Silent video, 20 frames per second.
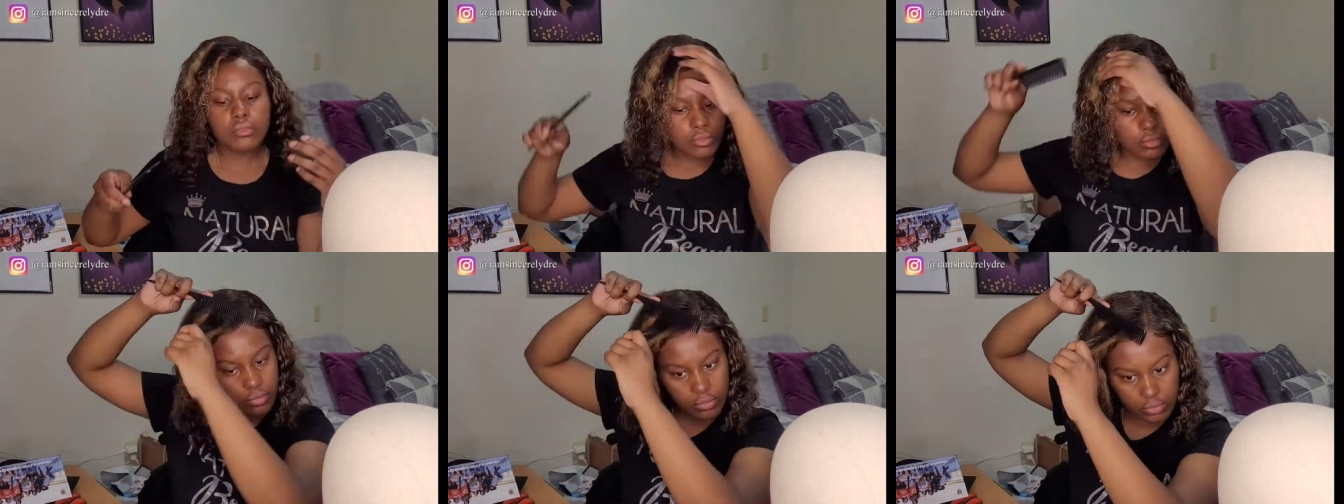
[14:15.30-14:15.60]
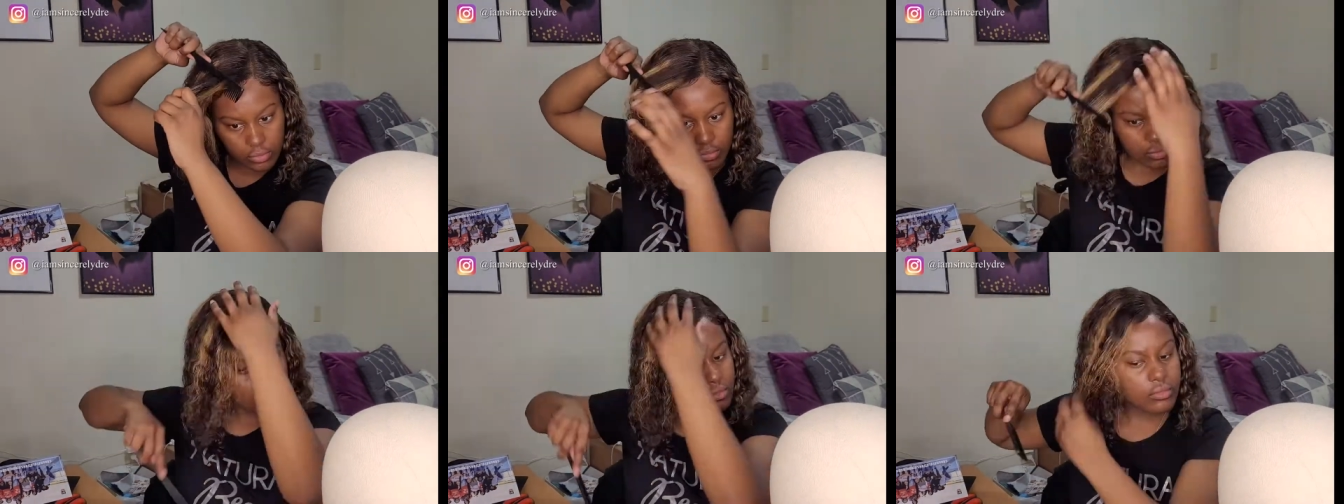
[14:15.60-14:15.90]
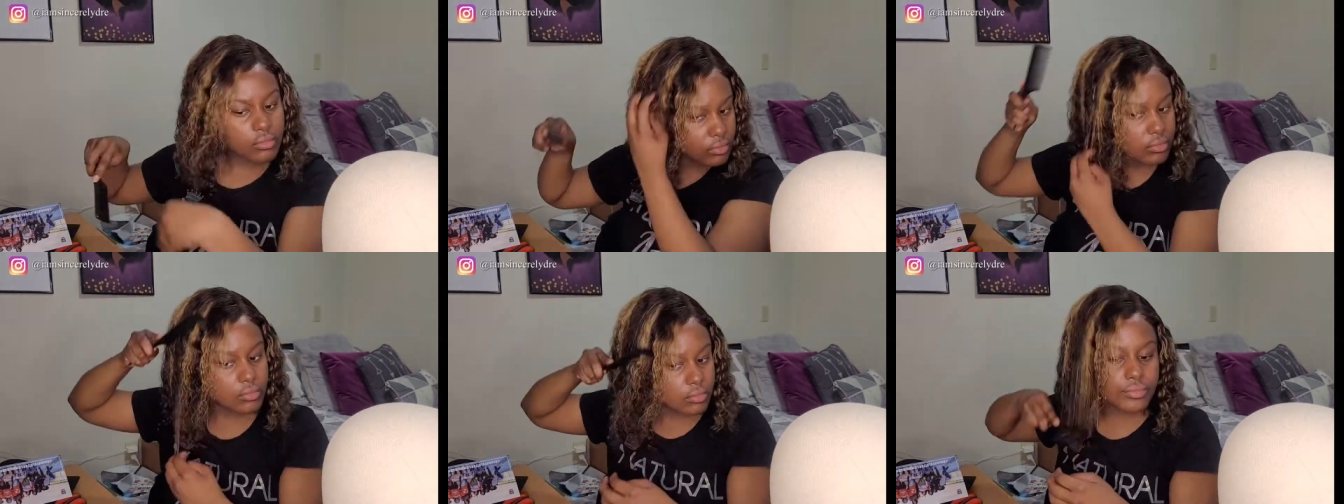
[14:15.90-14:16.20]
wasn't
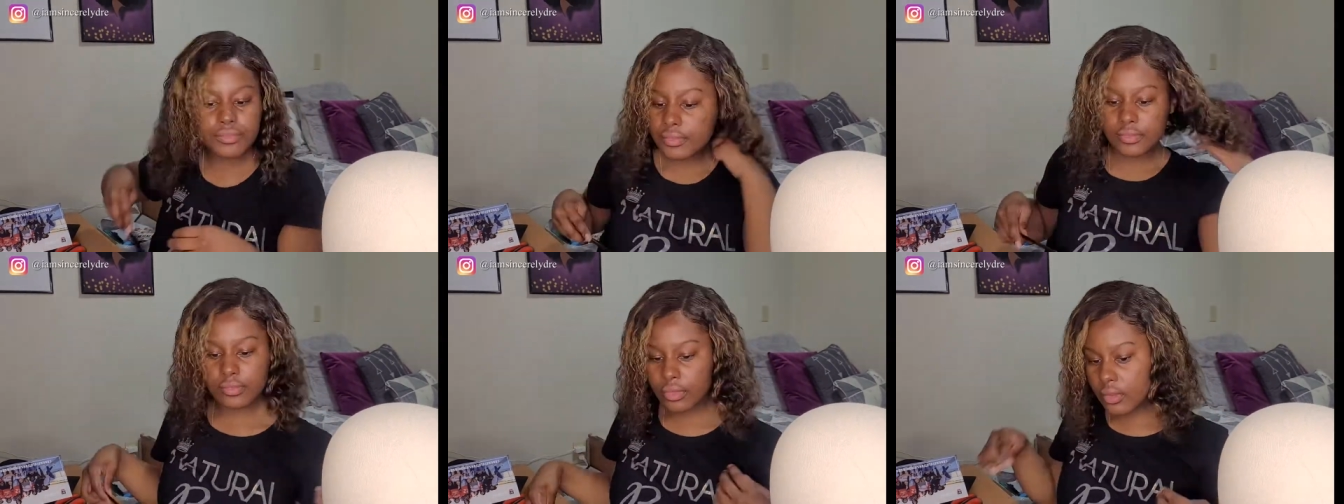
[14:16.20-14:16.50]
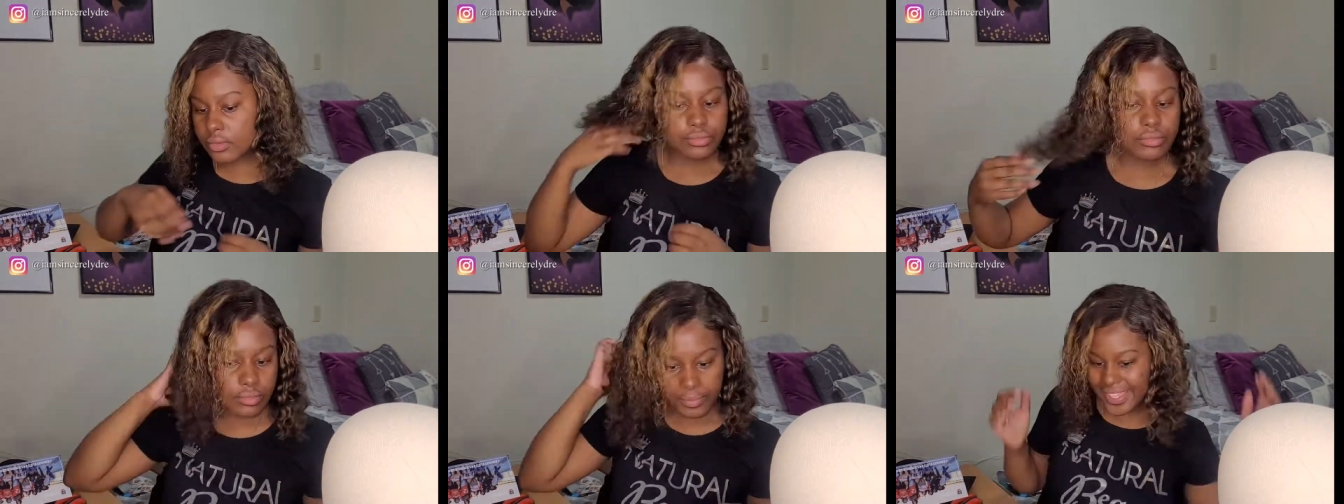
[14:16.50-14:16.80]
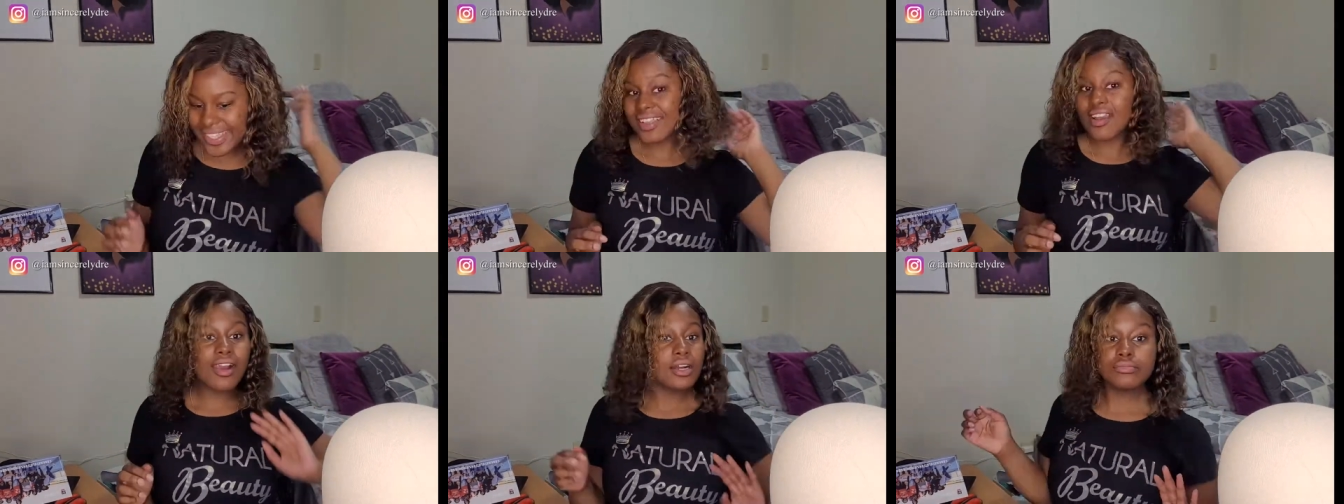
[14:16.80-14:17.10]
being really trying
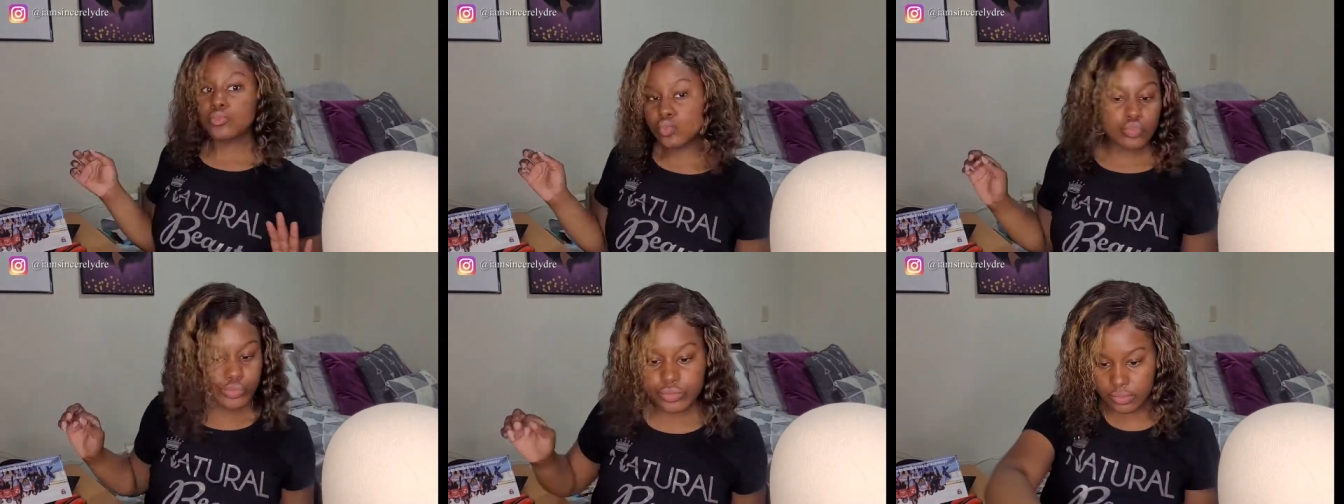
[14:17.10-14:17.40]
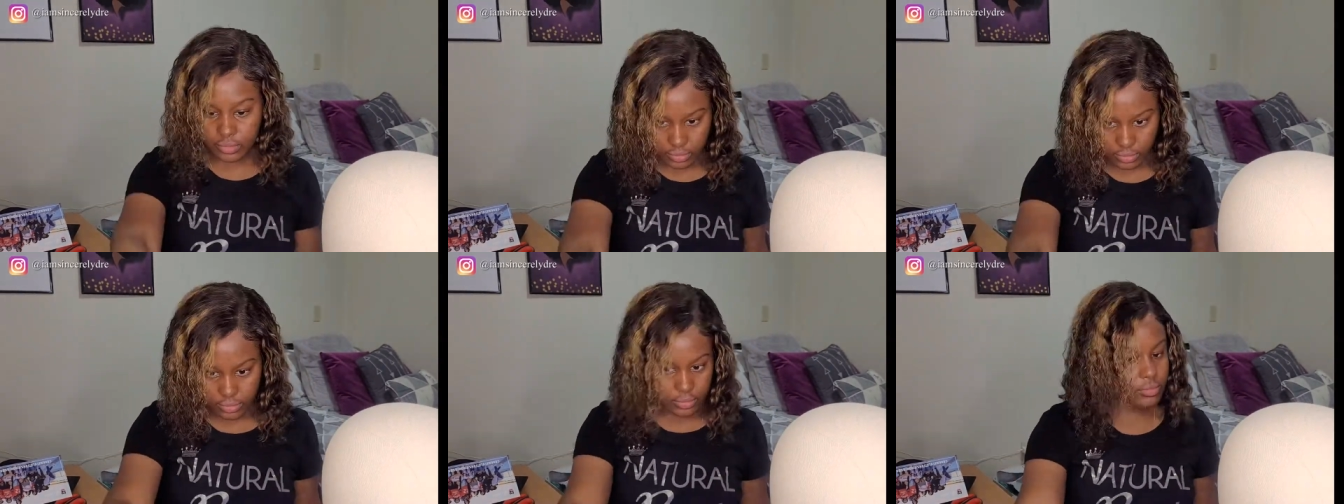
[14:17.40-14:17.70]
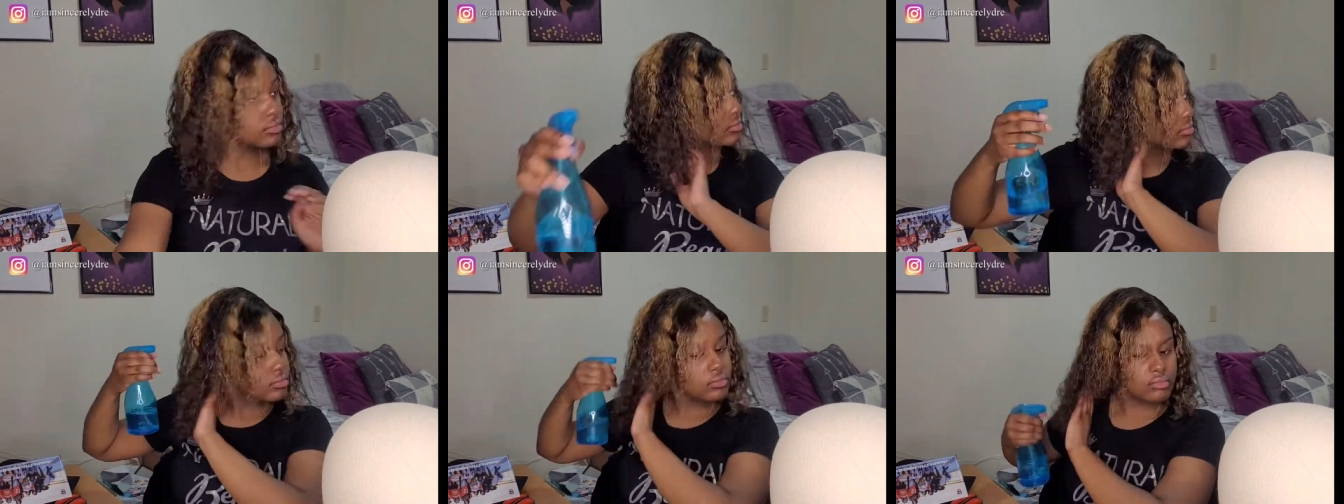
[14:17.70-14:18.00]
to say hey to
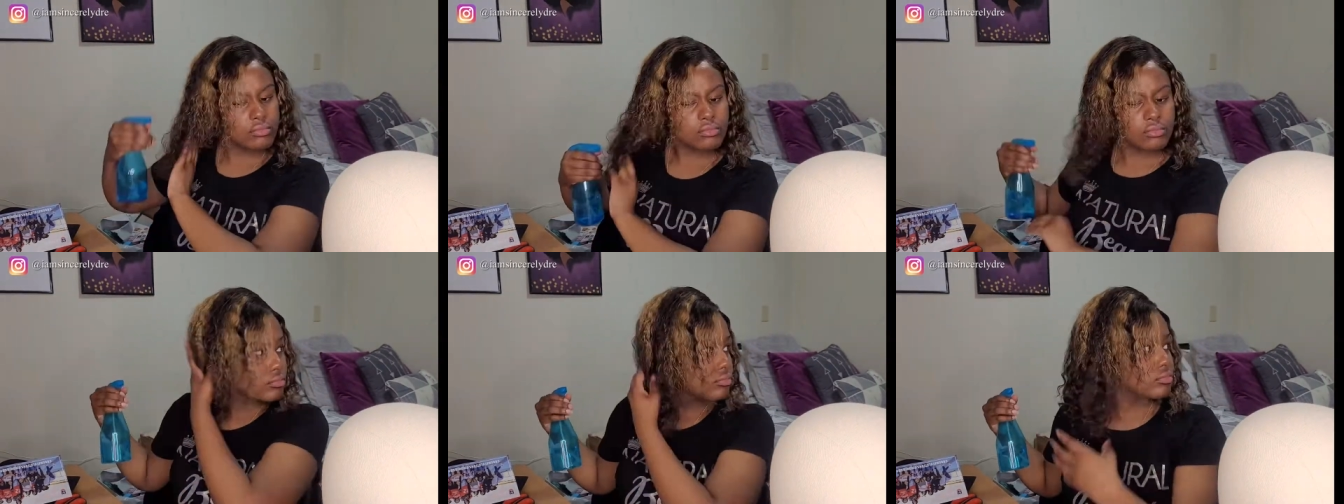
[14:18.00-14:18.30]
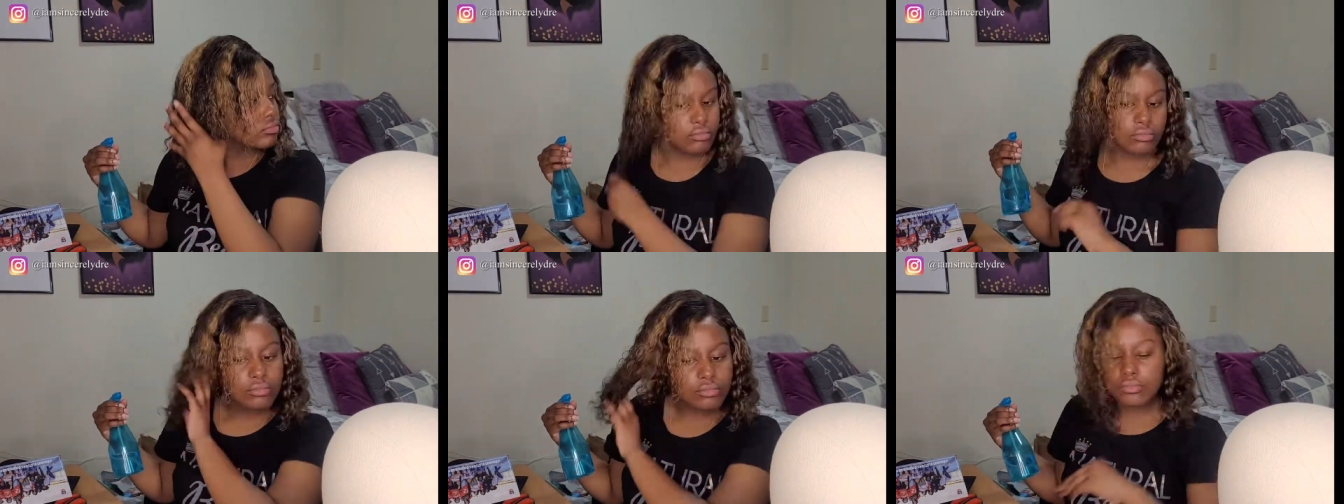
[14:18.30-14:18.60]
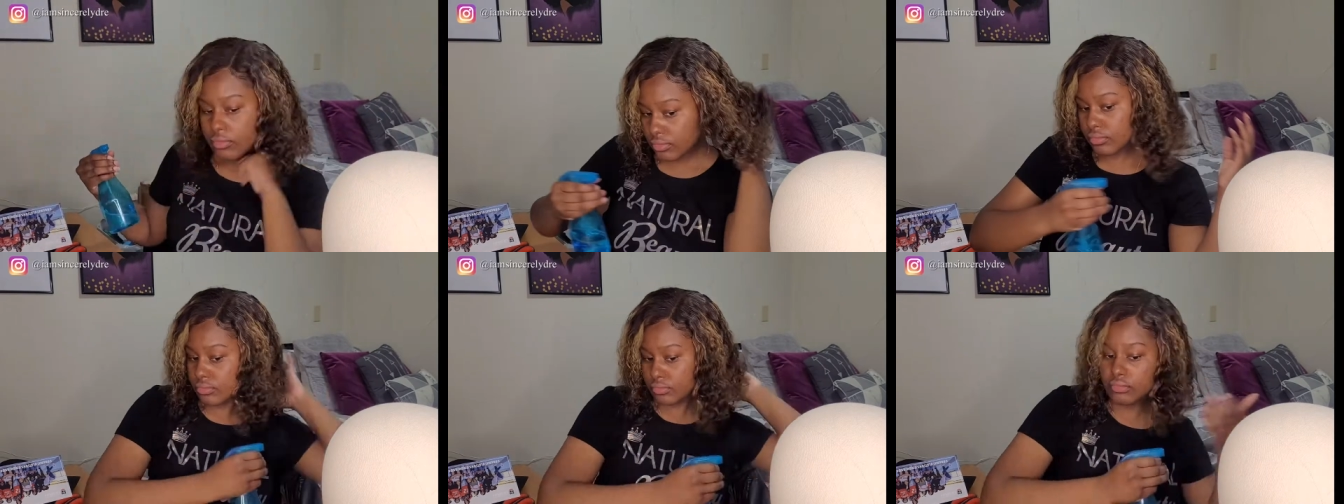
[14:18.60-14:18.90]
everybody in the world who just
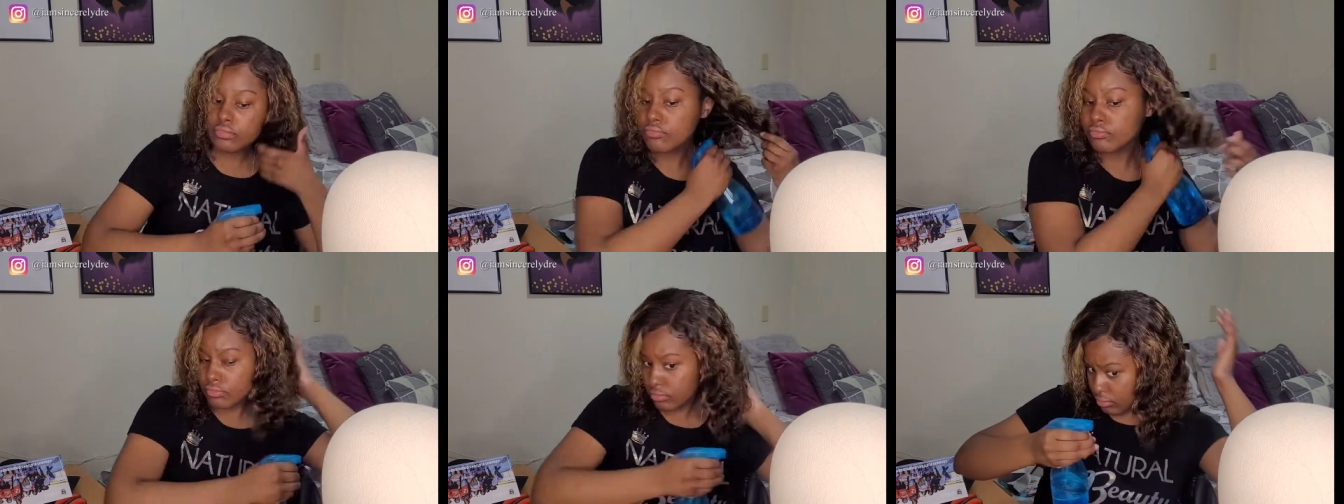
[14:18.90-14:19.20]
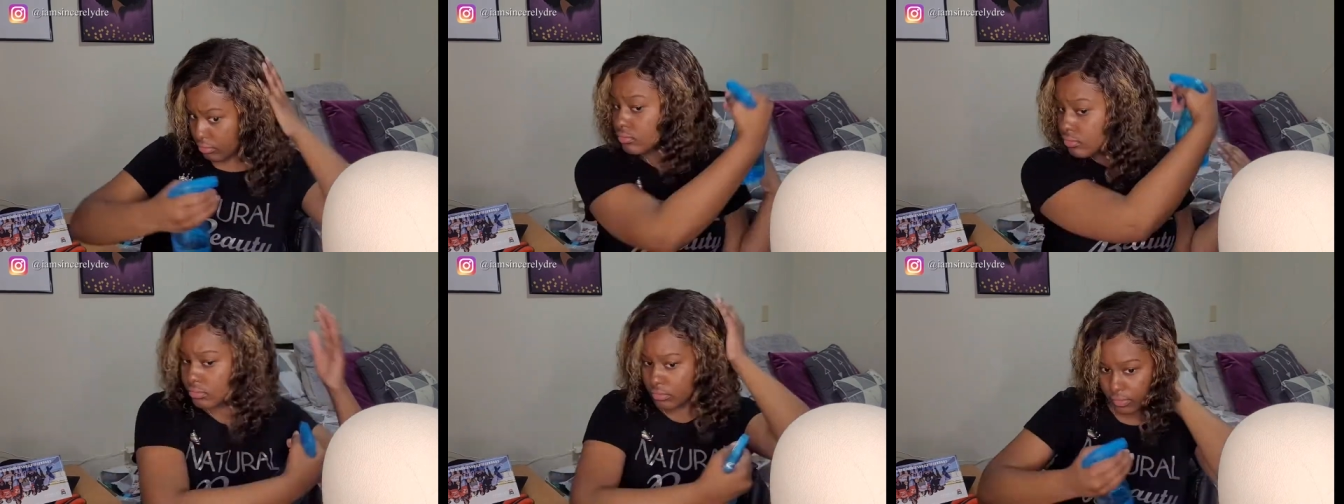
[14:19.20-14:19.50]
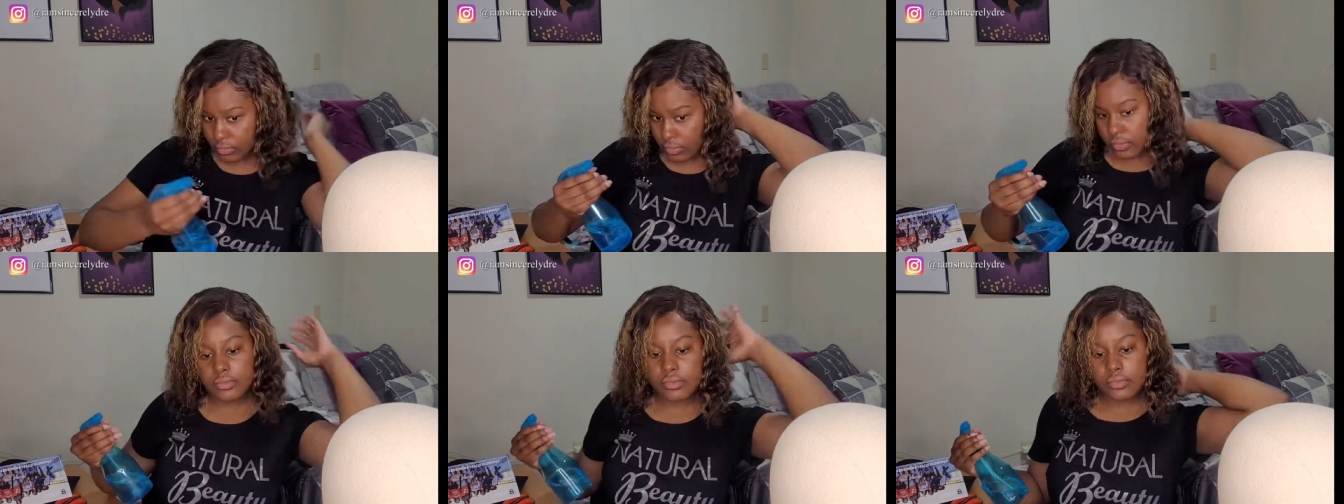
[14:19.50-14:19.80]
gotta waxing back